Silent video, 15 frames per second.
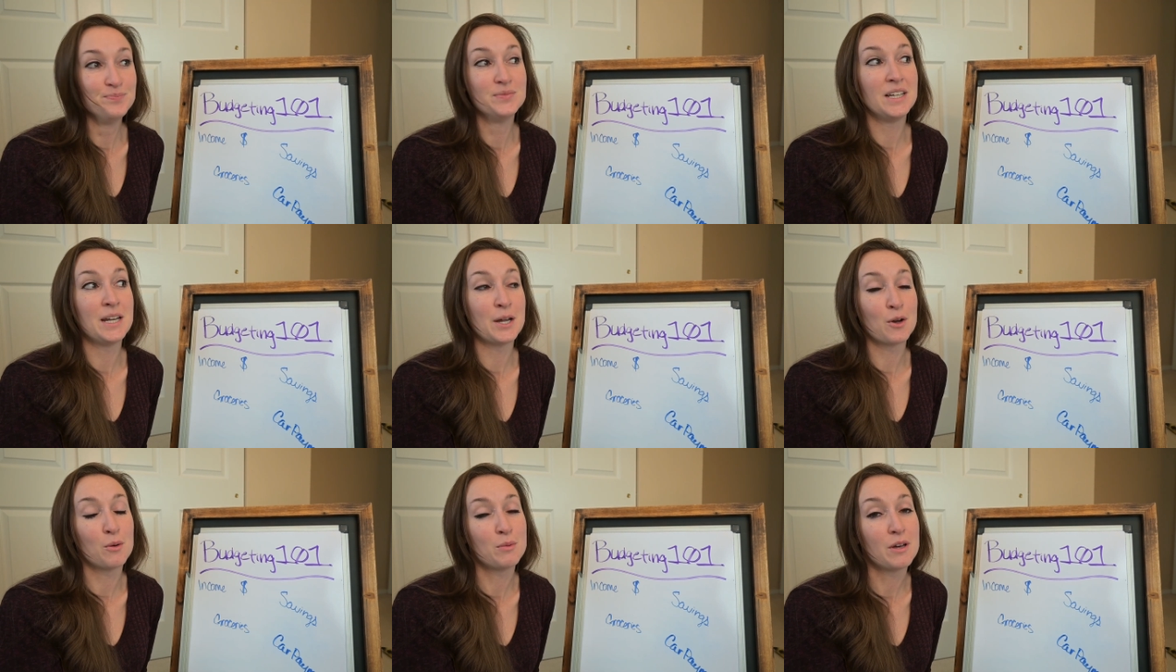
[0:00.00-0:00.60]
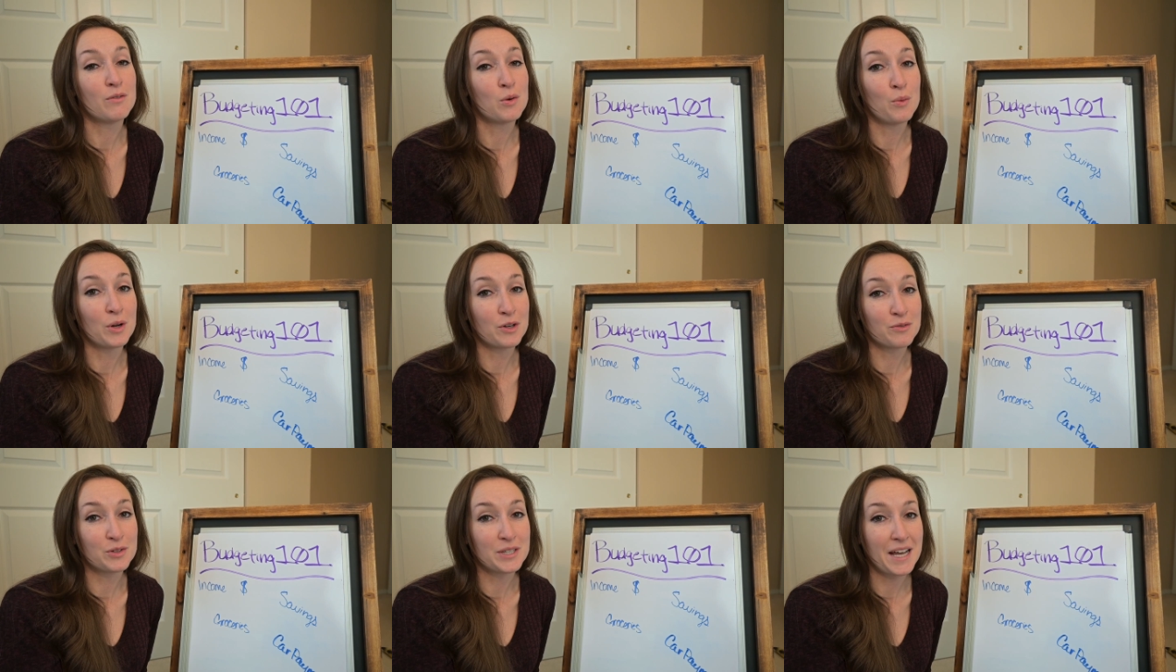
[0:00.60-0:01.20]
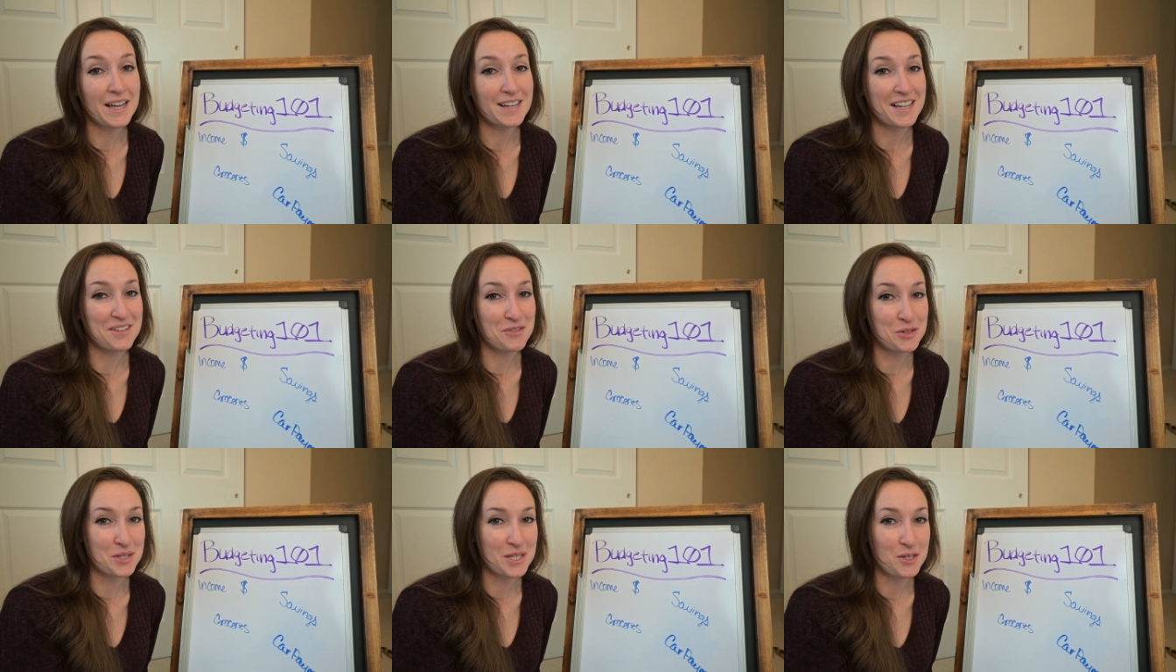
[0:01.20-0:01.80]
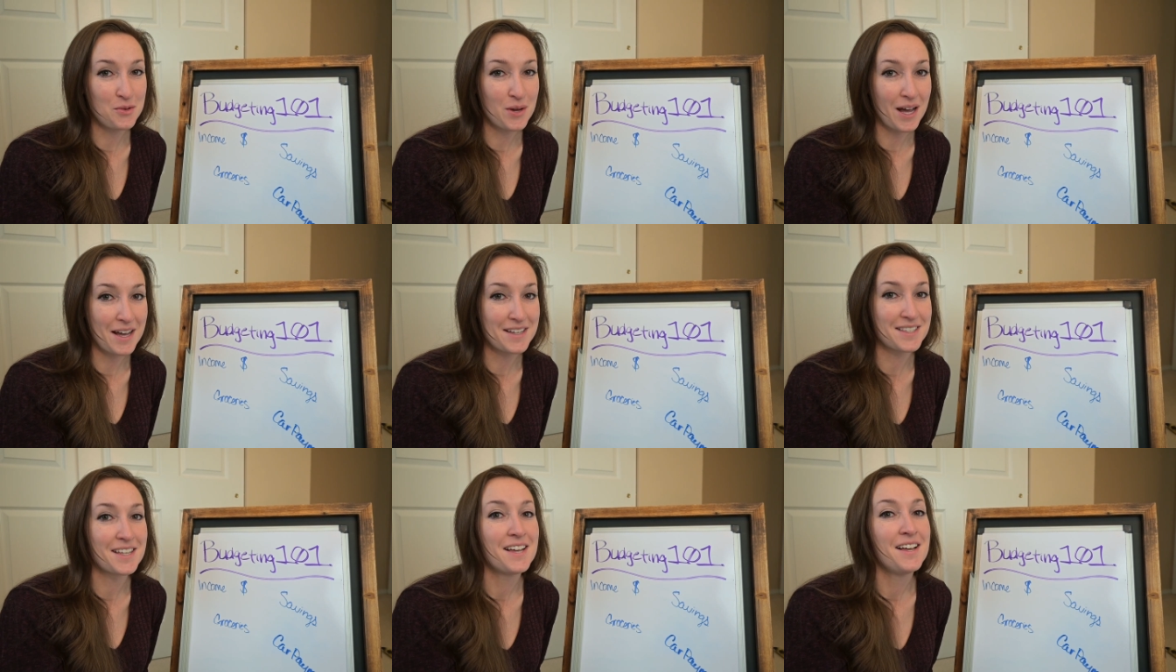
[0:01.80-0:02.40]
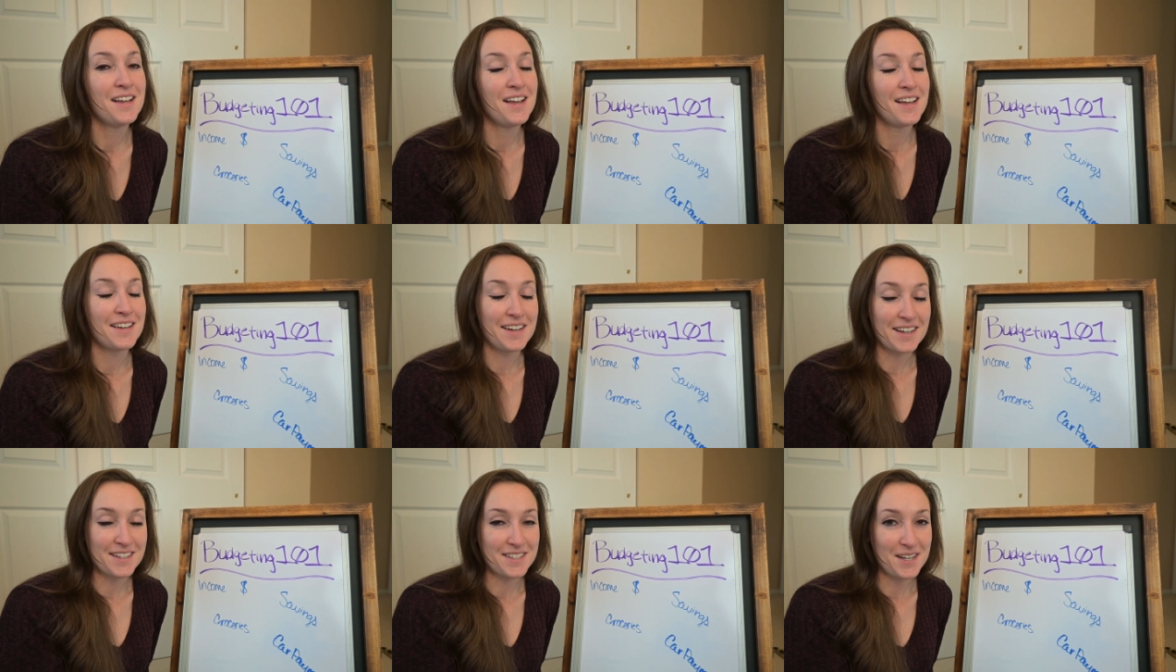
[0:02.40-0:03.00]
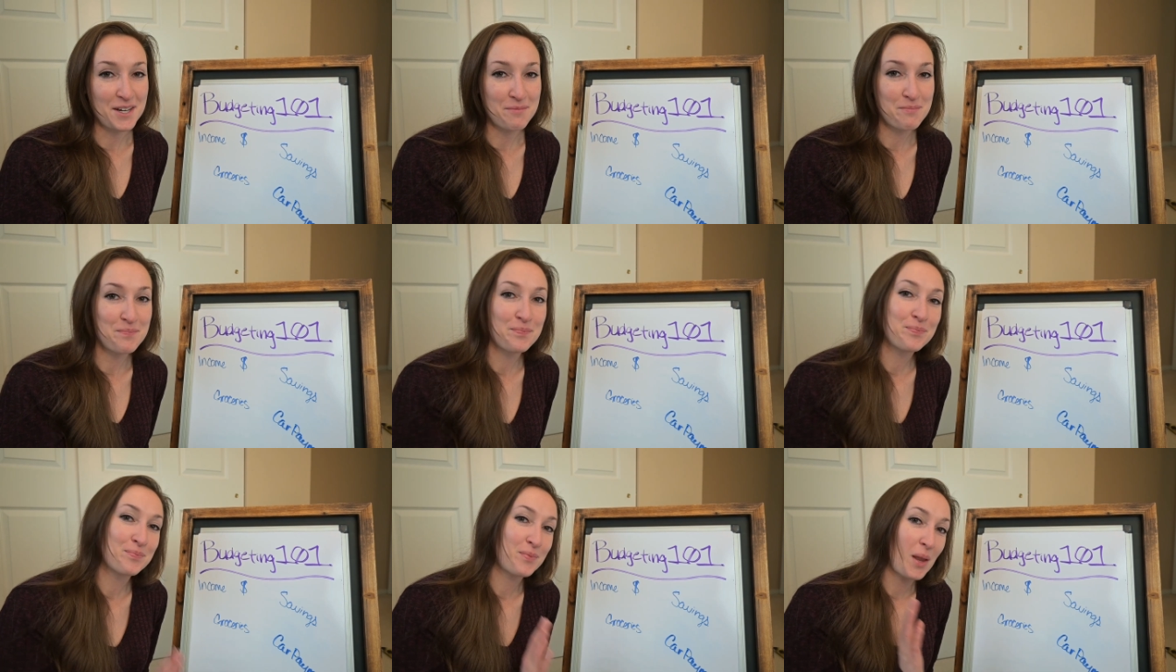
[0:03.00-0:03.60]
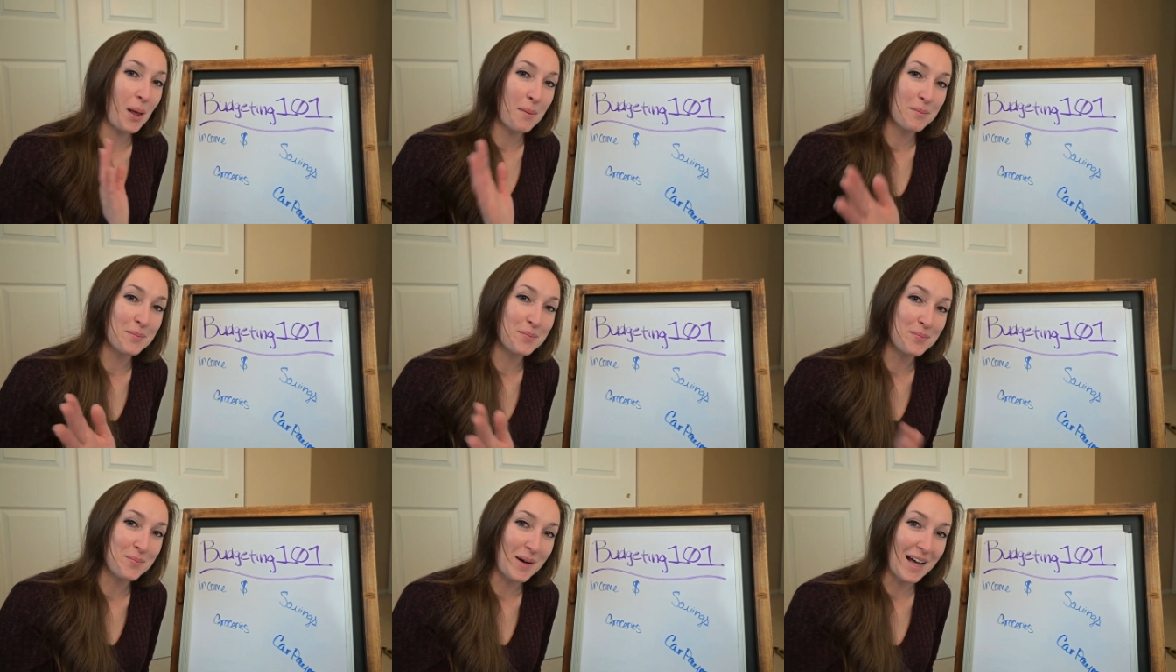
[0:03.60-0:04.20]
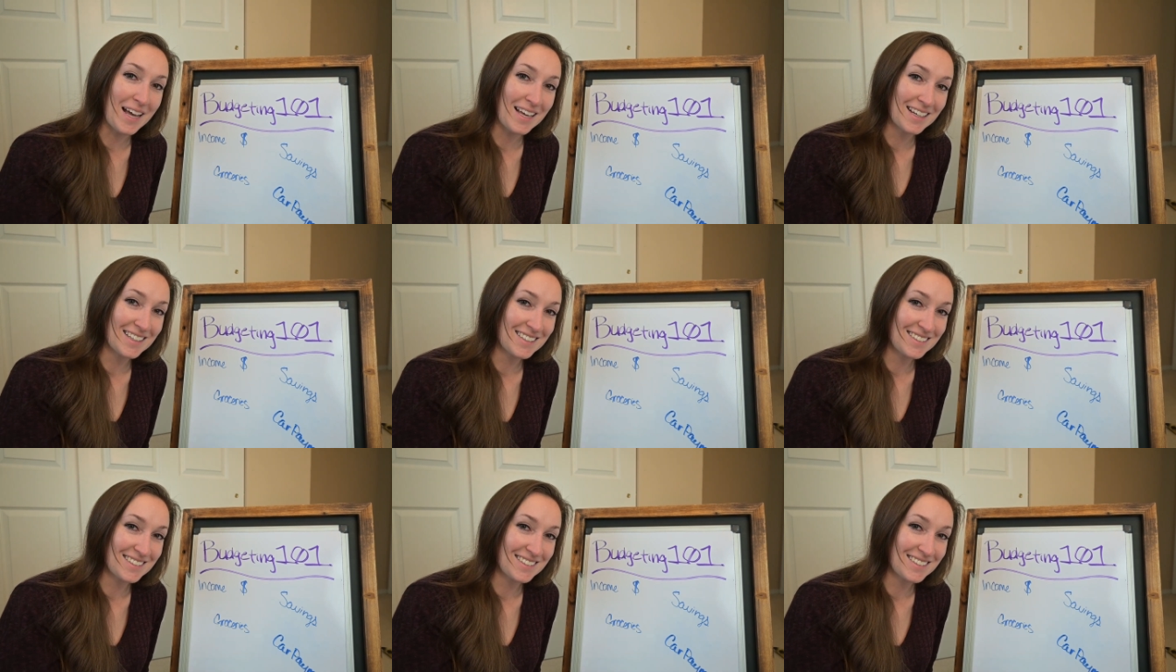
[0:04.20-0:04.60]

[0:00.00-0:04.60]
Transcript: And I hope you have a wonderful day, and I will see you guys next time. Bye.